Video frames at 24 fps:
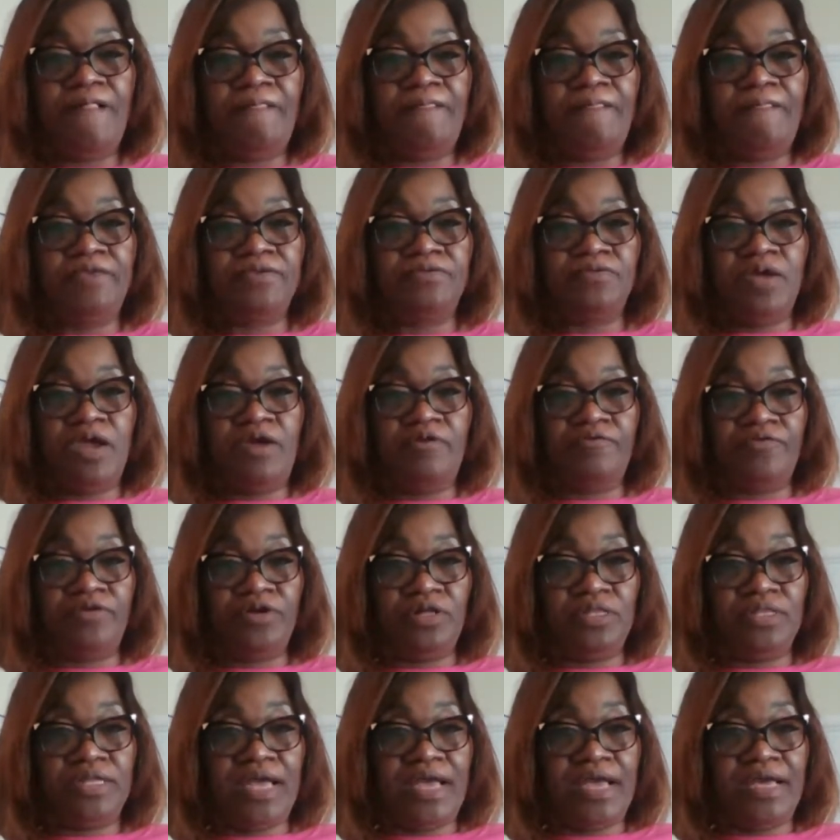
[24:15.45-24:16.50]
And this is when I
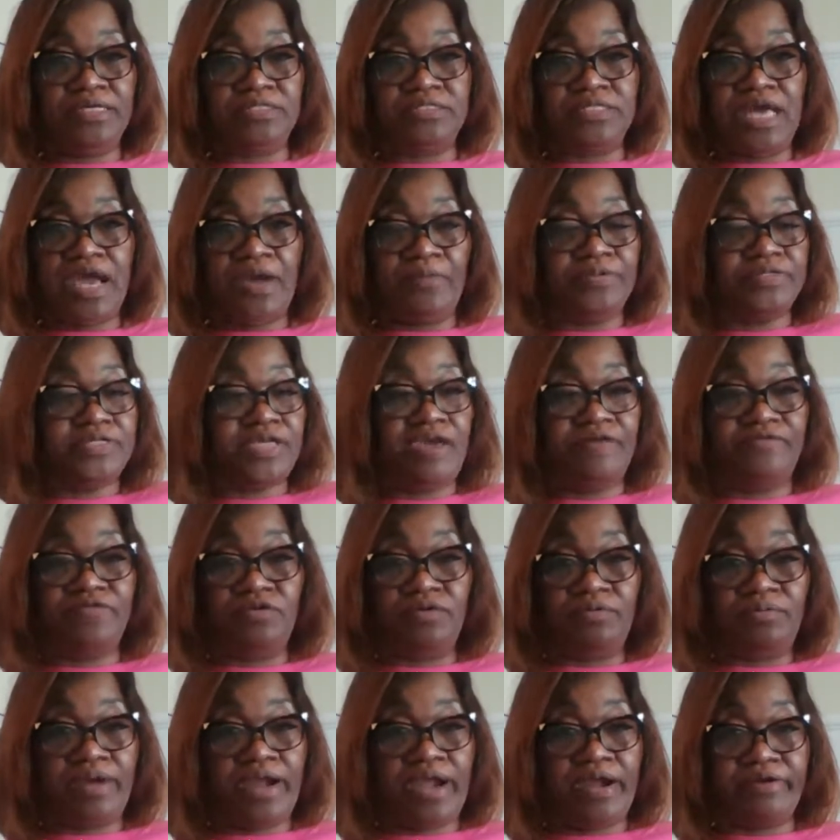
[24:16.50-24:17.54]
realized that I was
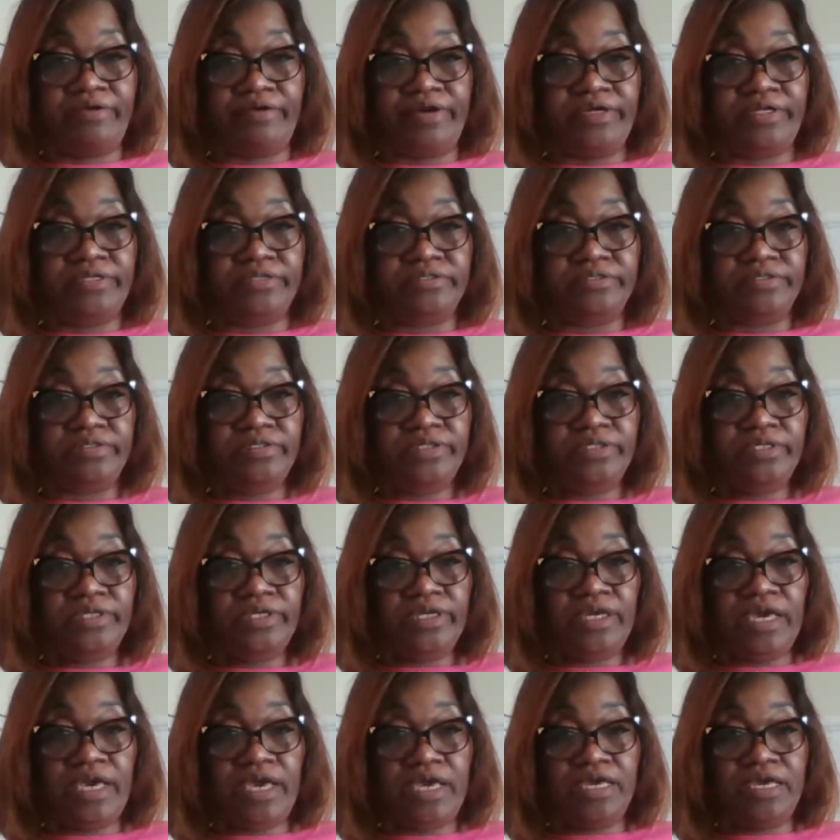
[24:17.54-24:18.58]
having no migraines.
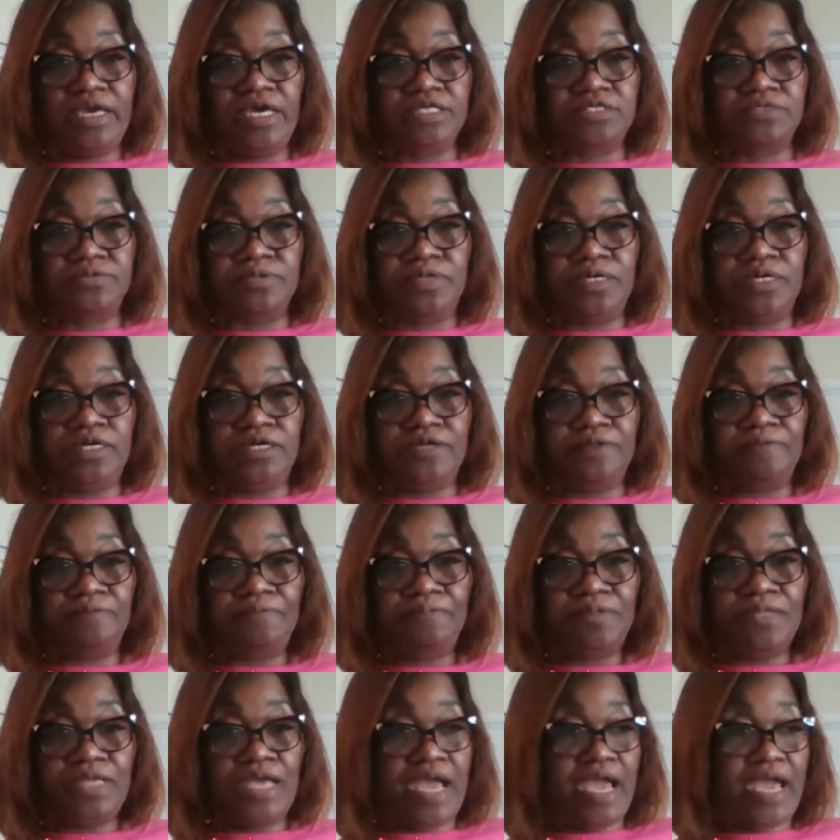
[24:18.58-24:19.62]
And guess what?
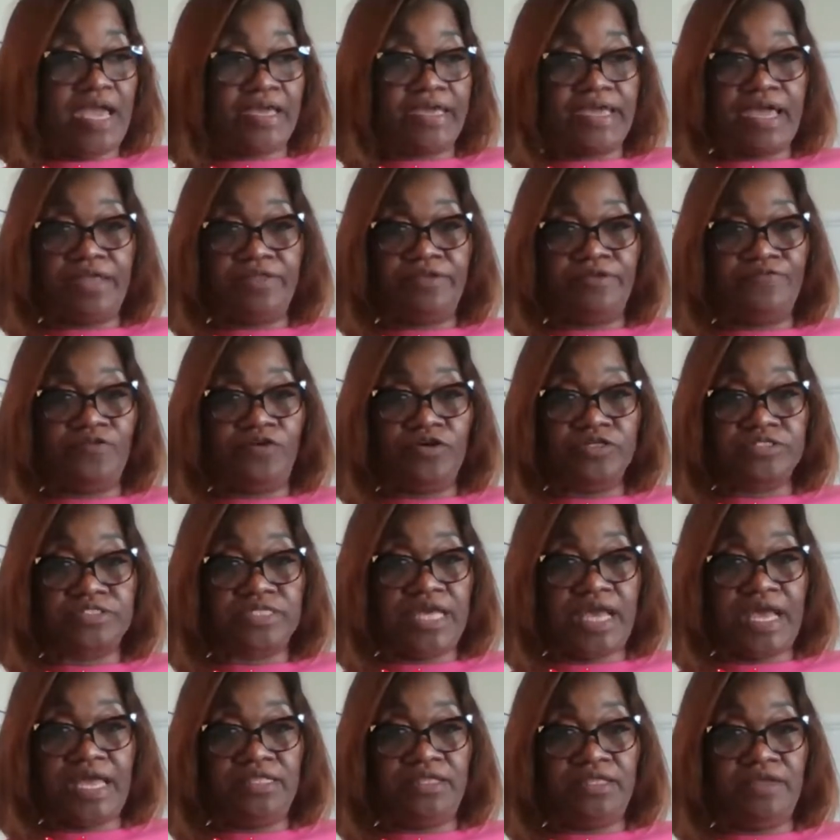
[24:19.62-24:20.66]
I had got
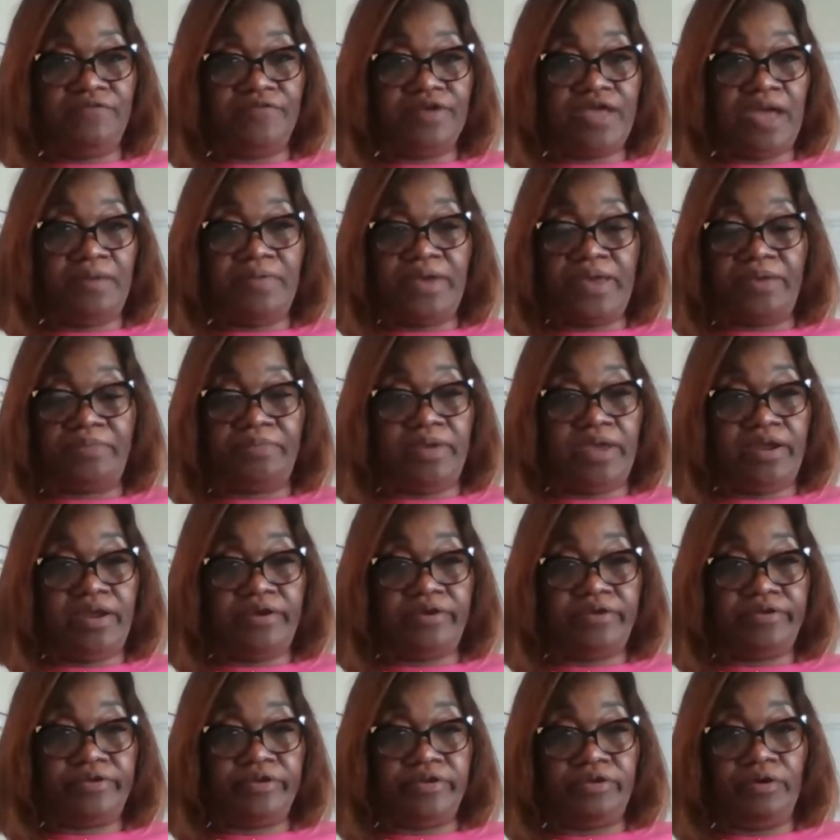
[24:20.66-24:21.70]
divorced and I had never got back
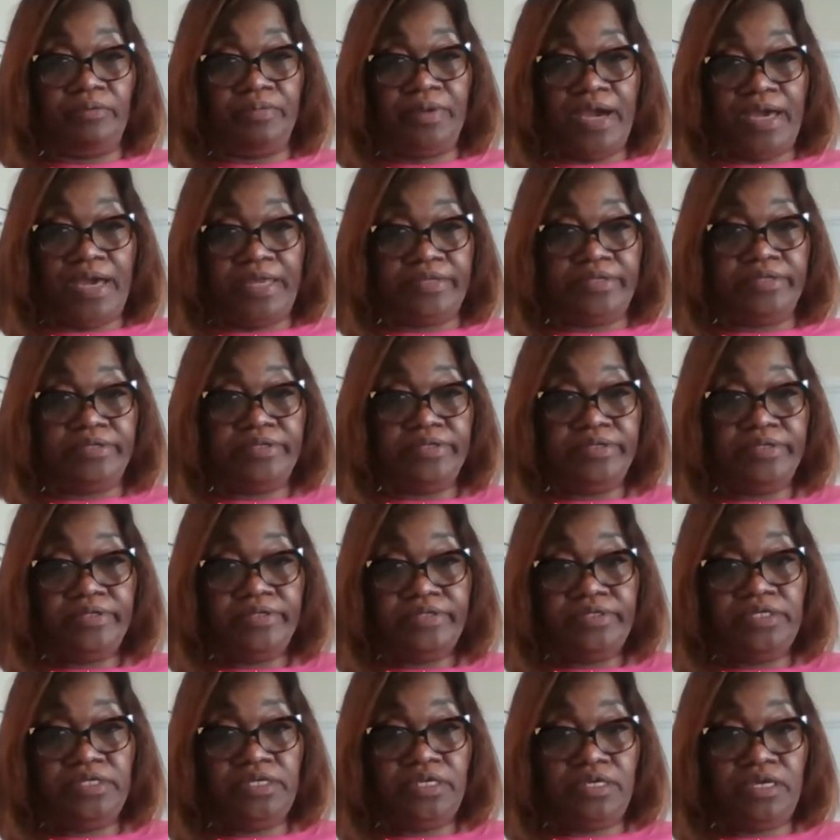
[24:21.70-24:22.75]
married to nobody,
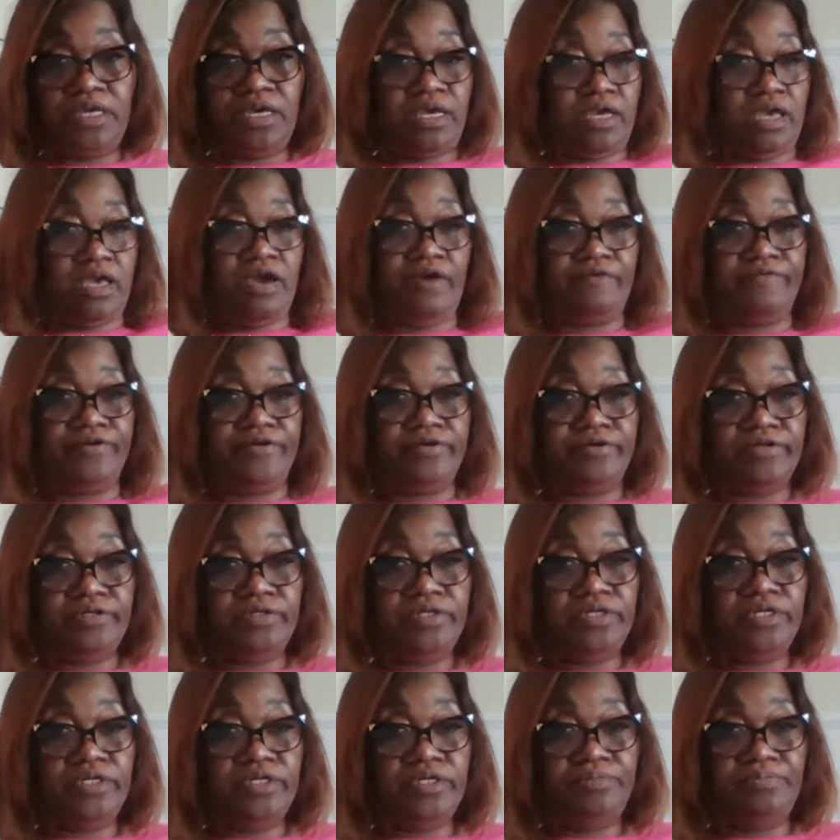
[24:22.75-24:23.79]

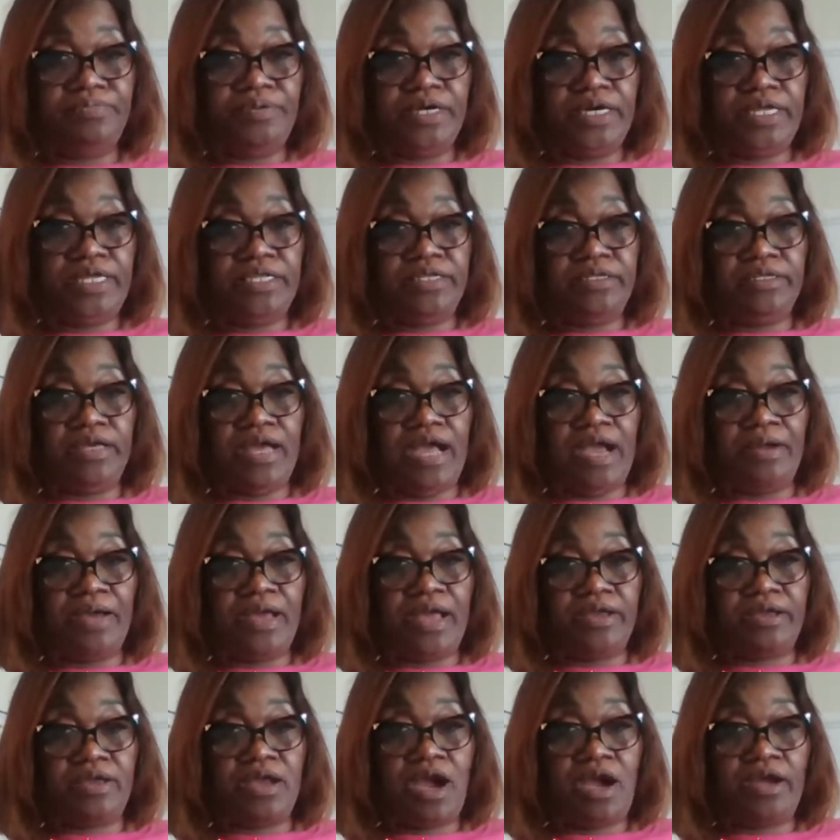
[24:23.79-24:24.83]
ever. But
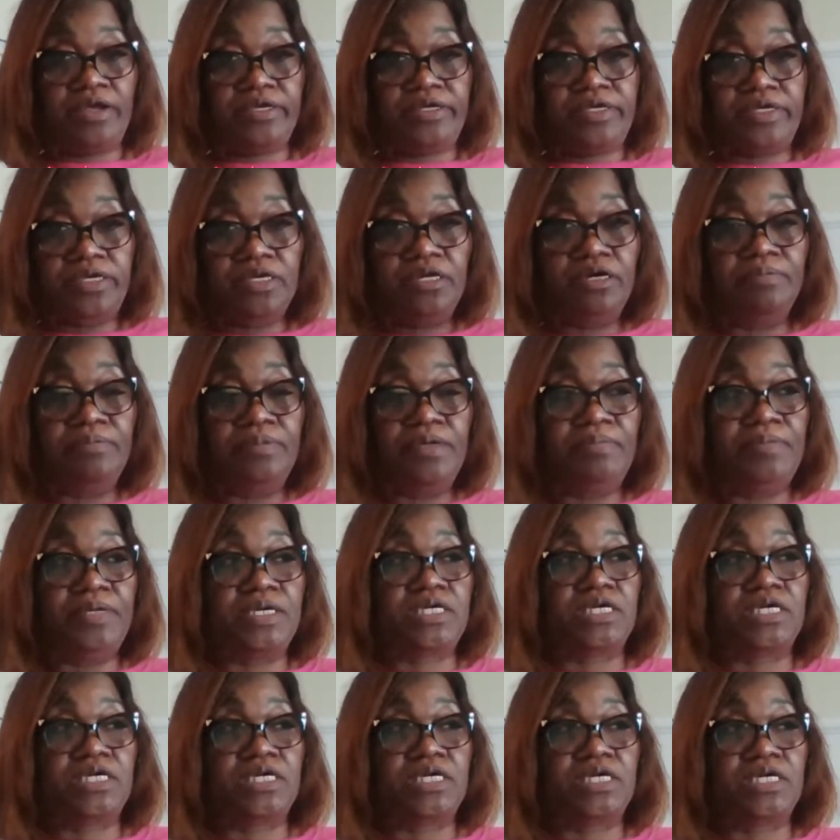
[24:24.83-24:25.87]
God healed me
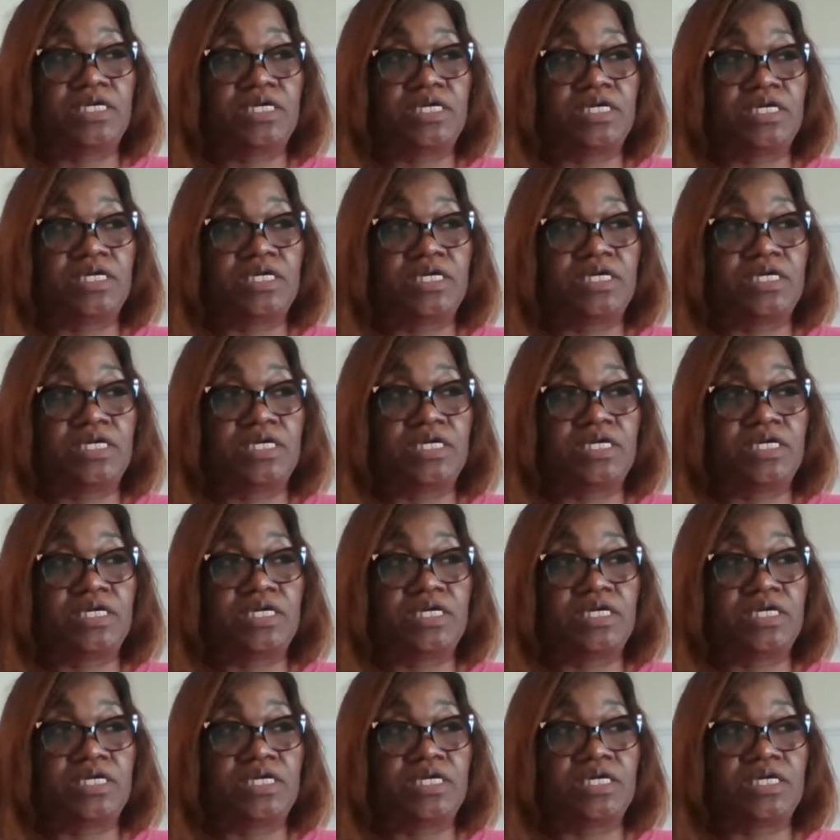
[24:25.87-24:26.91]
because what
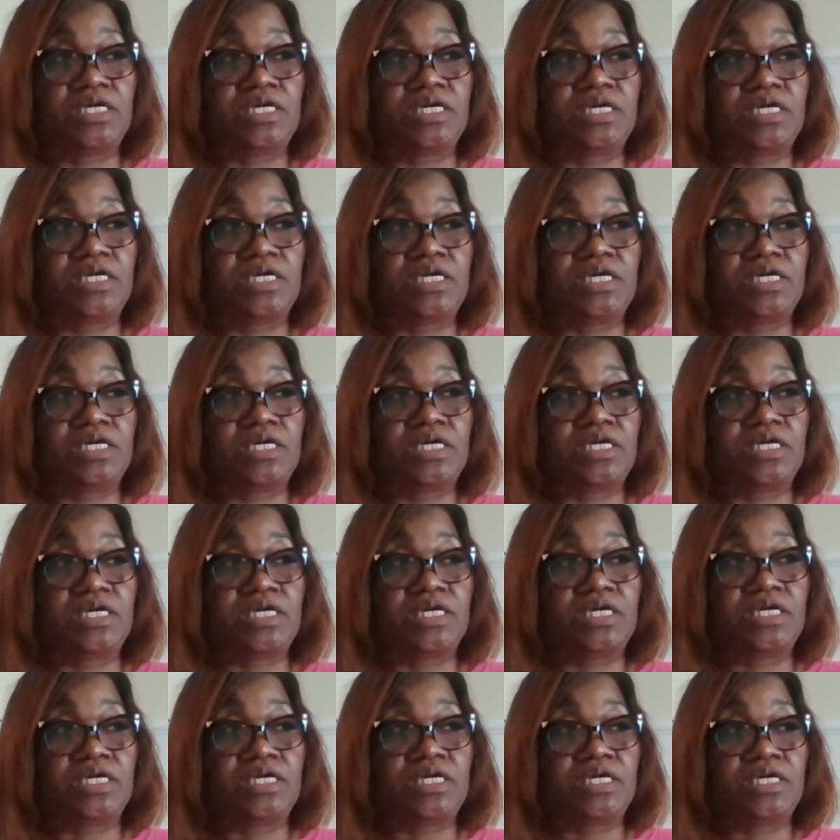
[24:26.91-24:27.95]
happened was He started
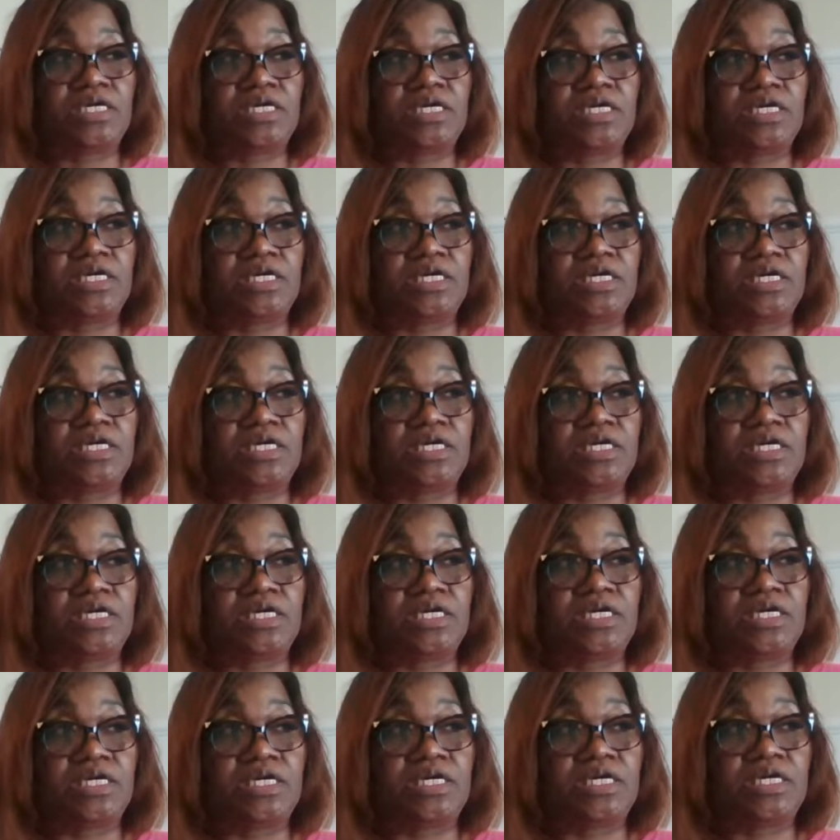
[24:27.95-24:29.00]
healing me from the
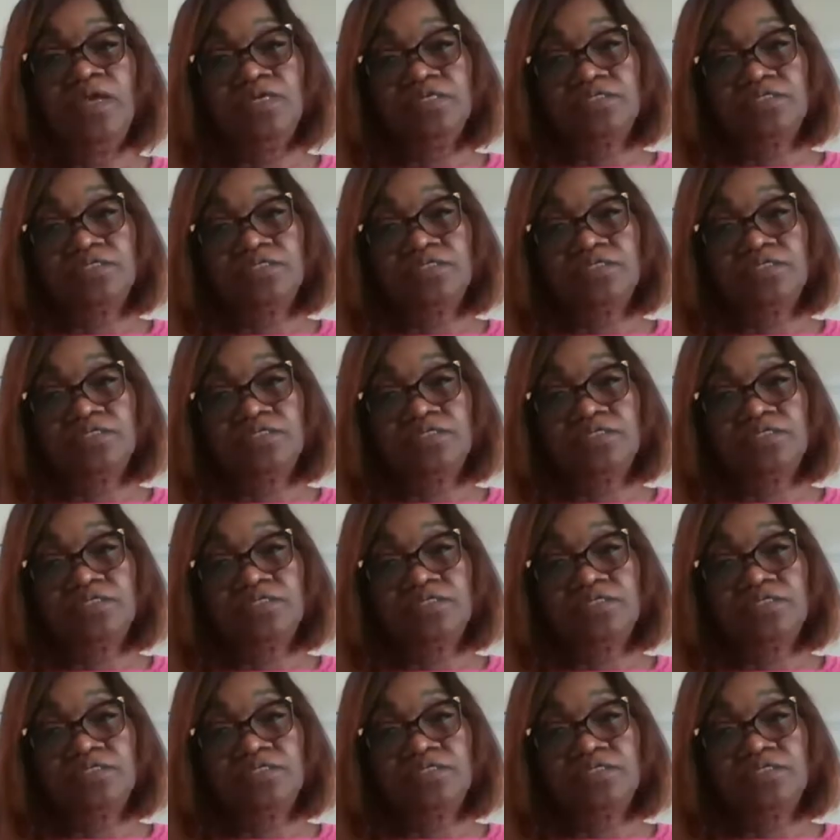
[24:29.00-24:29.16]
inside